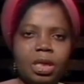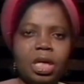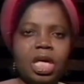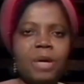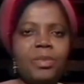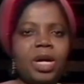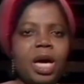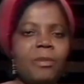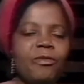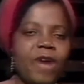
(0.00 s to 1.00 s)
He
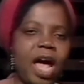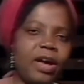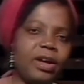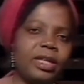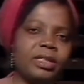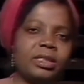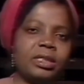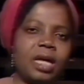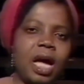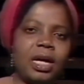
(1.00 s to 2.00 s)
became
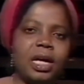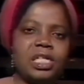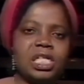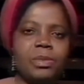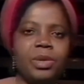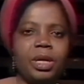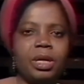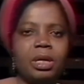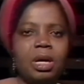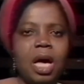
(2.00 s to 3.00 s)
violent against
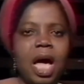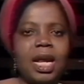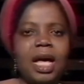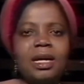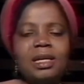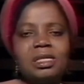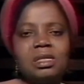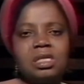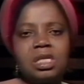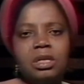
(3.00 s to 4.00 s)
me and against
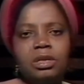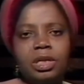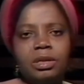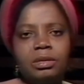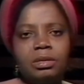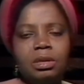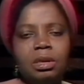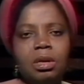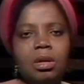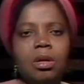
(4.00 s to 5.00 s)
his children,
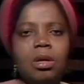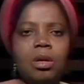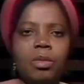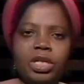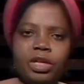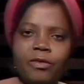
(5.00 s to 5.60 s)
but he